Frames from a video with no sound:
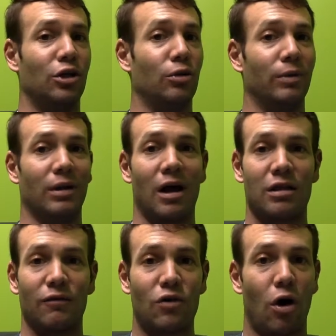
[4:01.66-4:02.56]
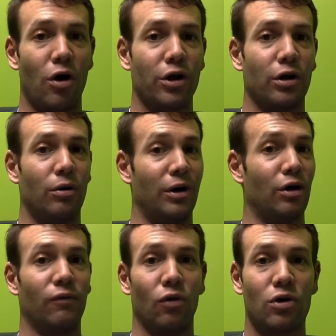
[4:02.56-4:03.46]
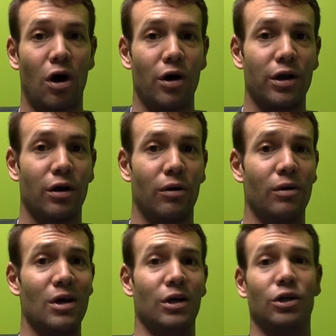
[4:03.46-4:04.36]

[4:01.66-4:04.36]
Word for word: doing lots of cardio, interval cardio,